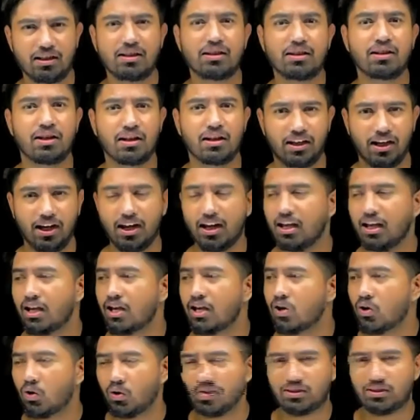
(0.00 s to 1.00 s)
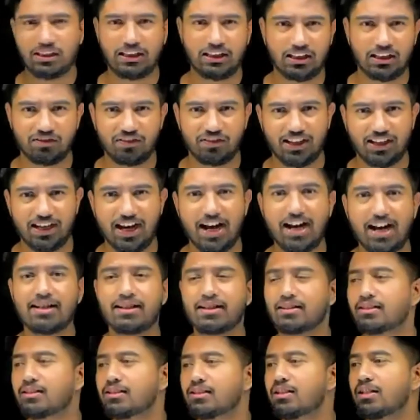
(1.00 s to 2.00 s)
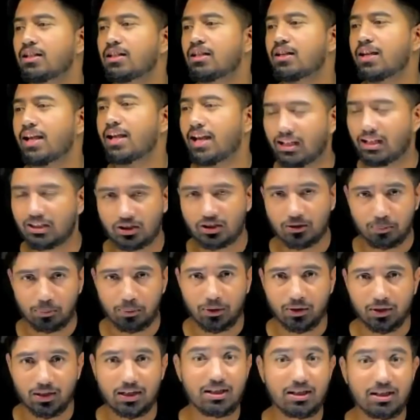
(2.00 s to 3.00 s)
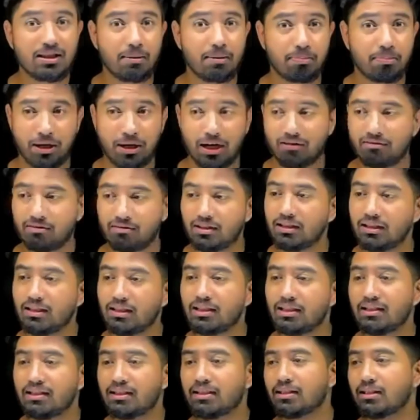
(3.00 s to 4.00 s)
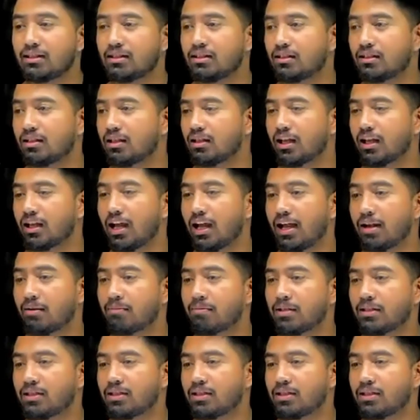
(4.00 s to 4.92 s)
okay, or significant. Exponent, the power. Okay, and